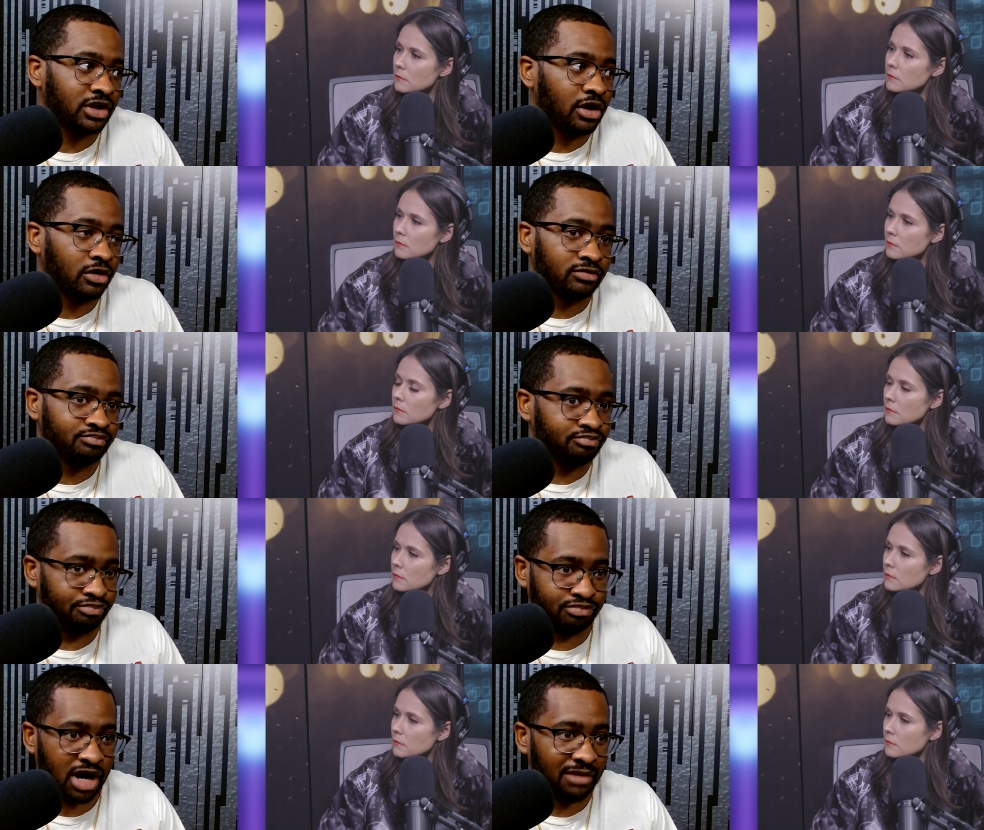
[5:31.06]
Speaker 1: know,
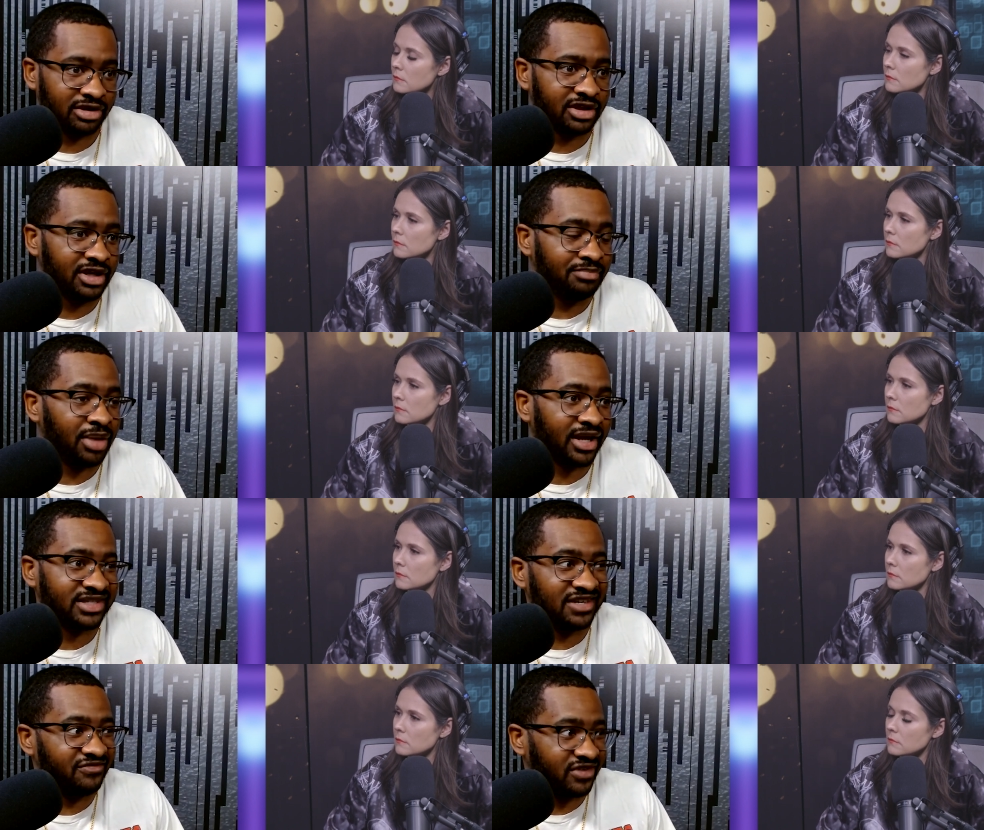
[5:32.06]
probably the
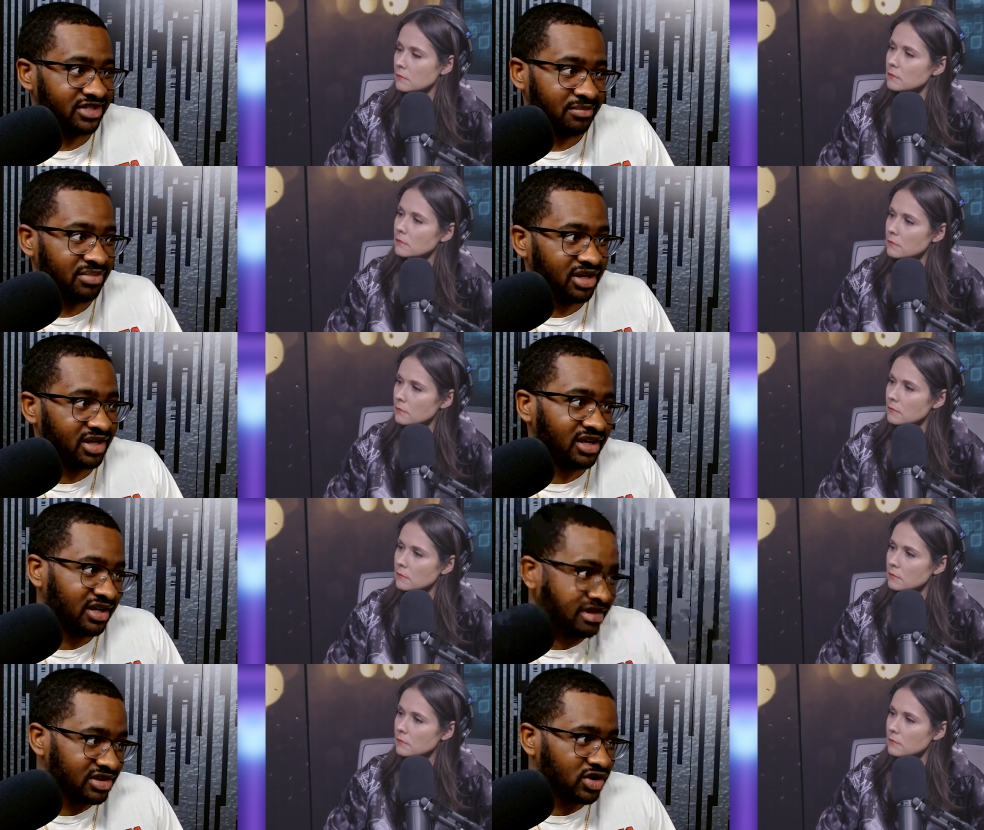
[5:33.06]
best defensive big
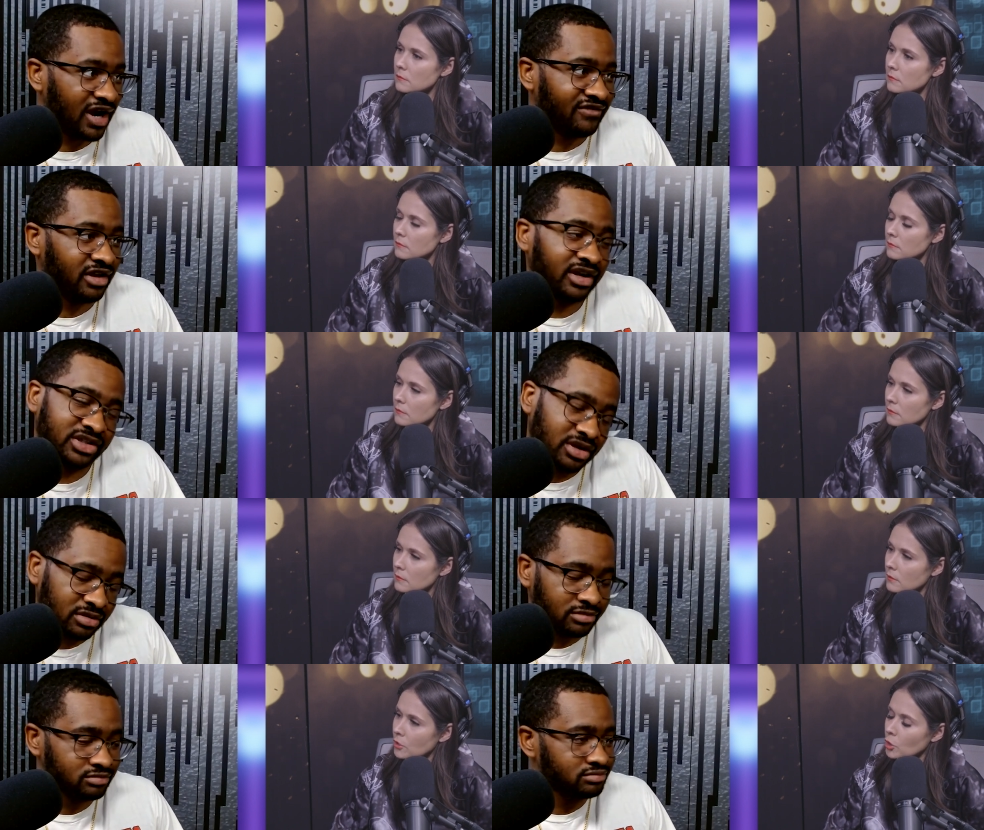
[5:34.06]
in the draft class. So
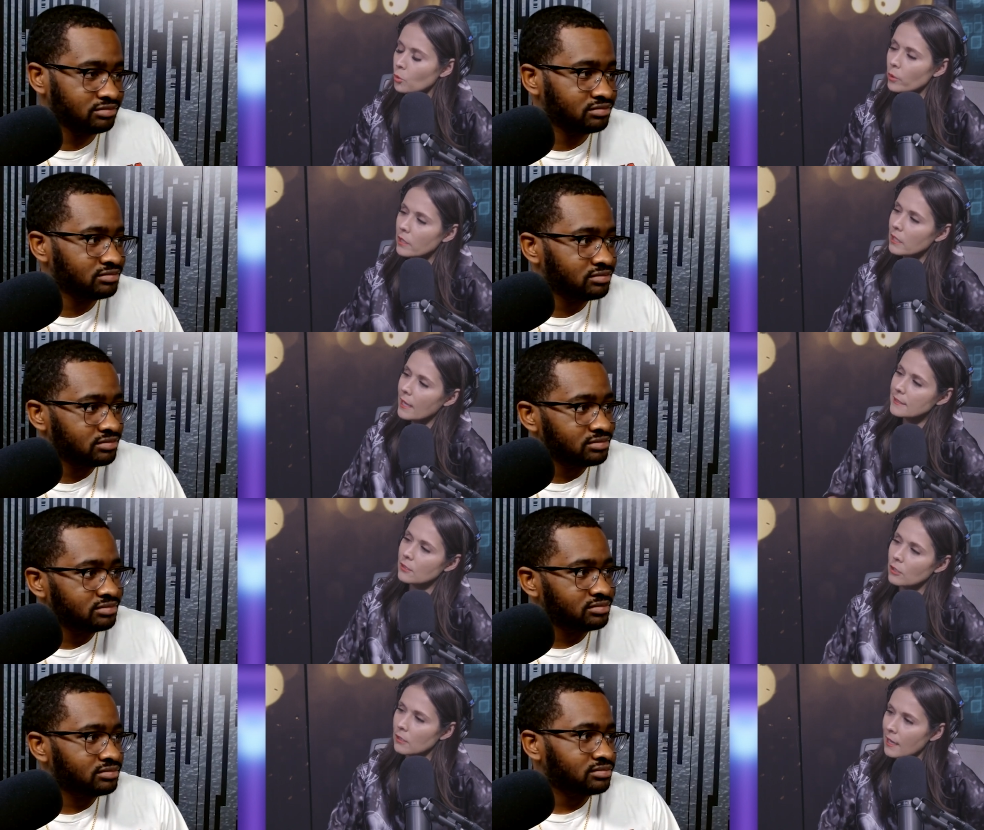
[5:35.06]
Speaker 2: you really like
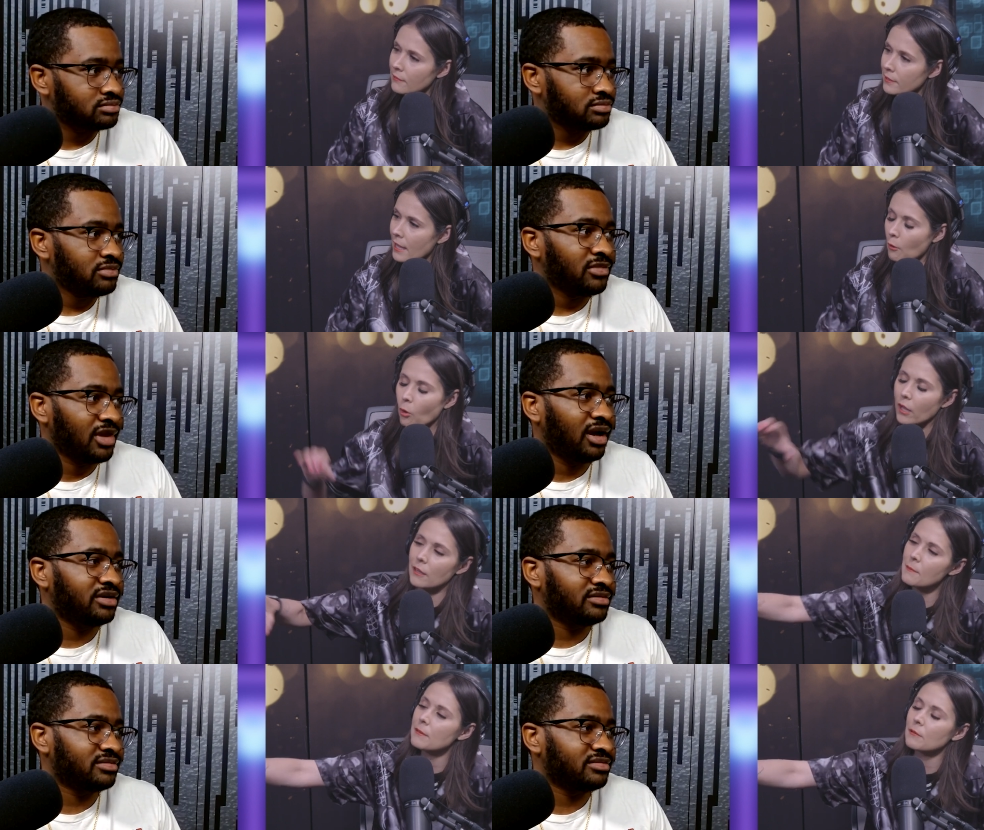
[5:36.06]
Derek Lively that hold on, oh.
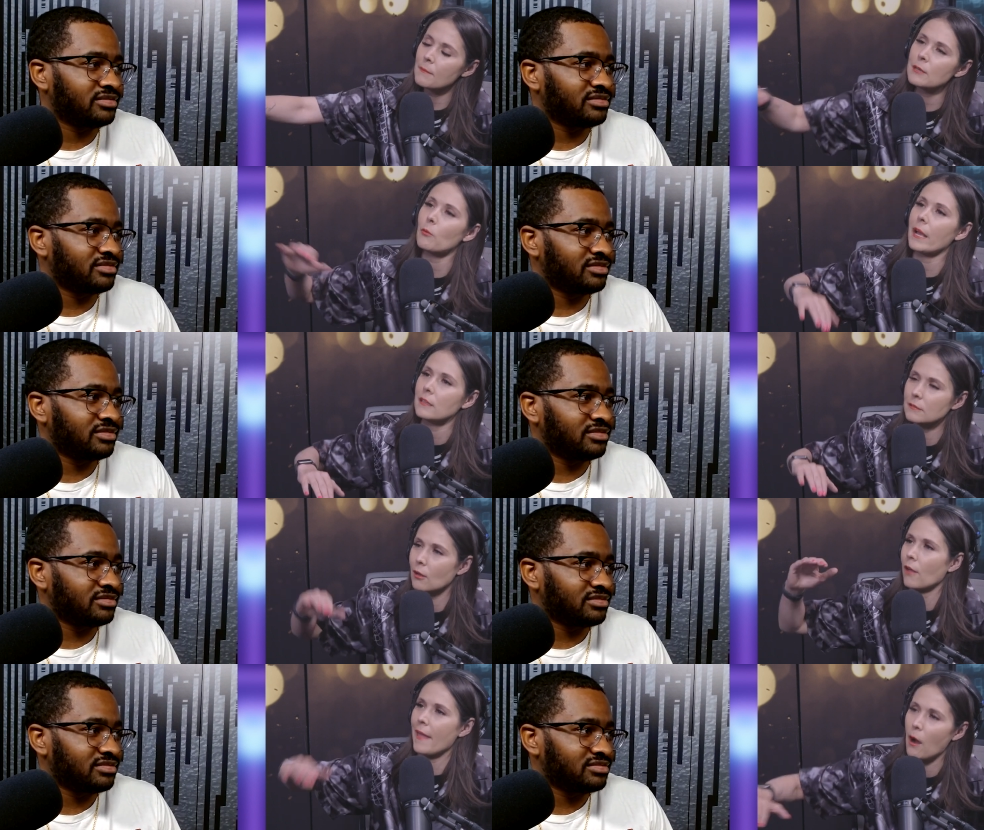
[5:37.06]
let me let me wait
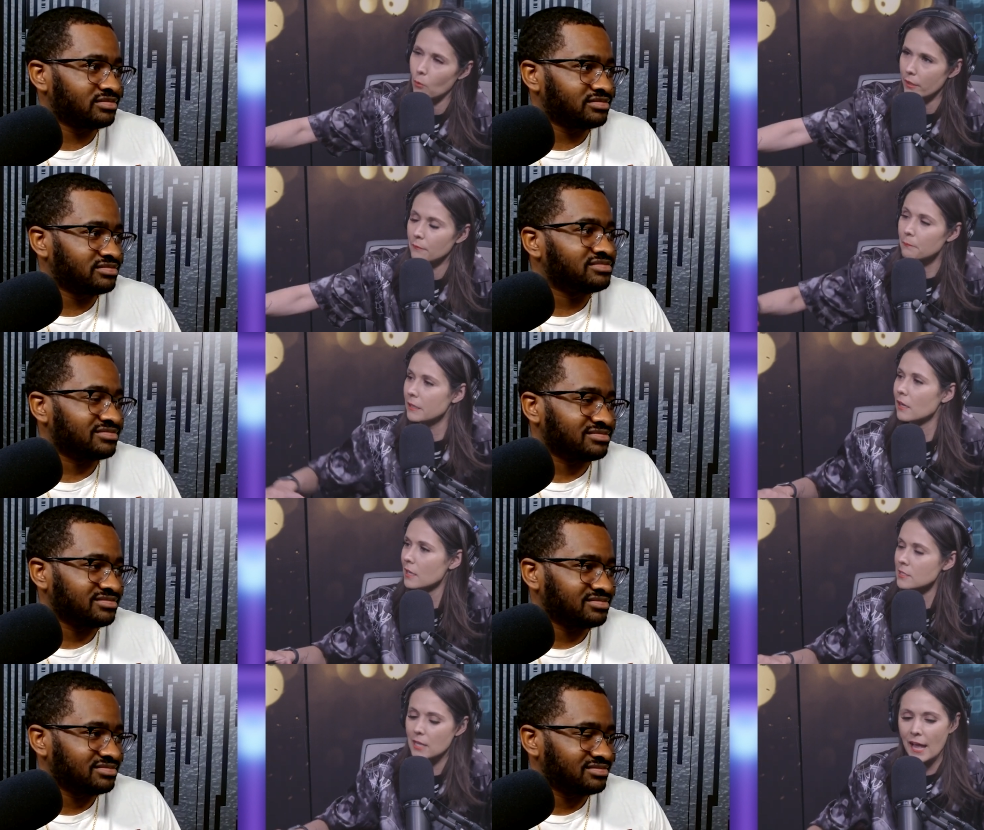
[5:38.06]
on that one mm-hmm.
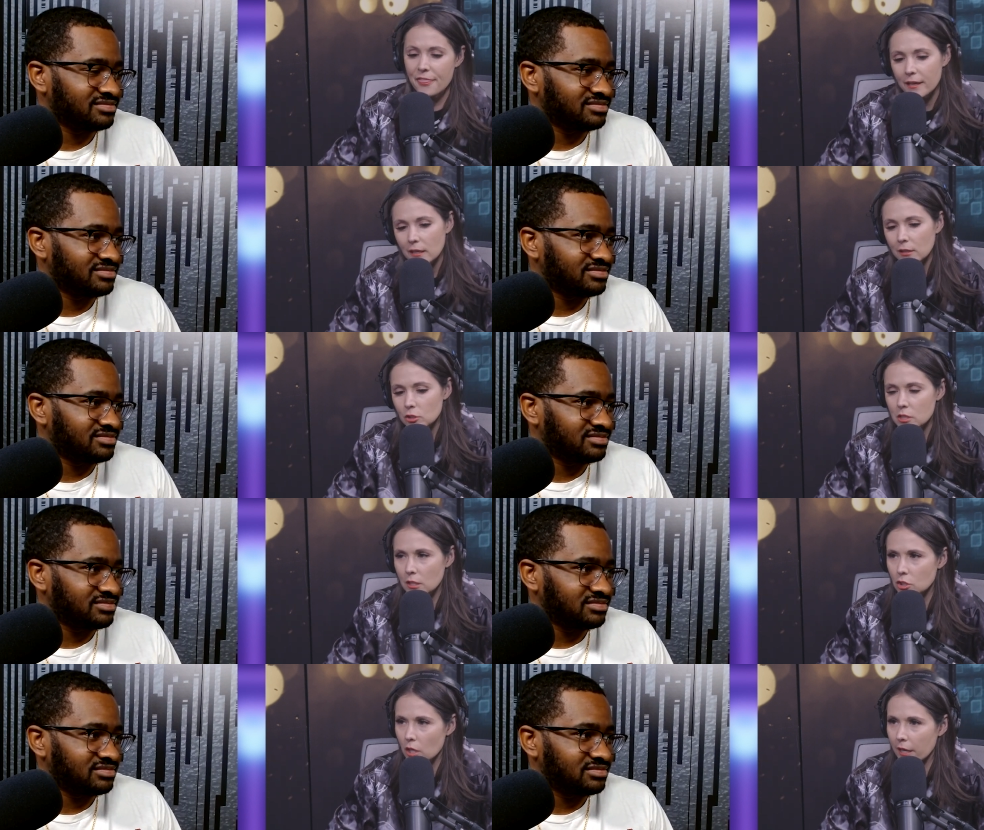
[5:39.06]
because mm-hmm. I think an
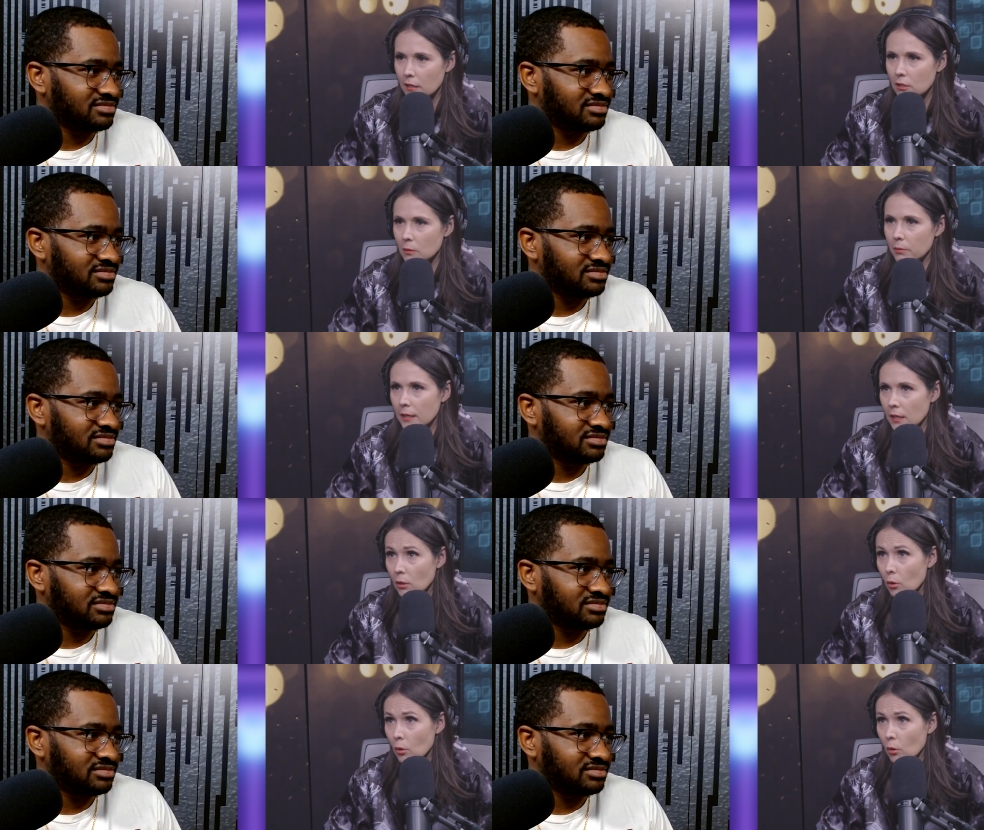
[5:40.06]
interesting trade could be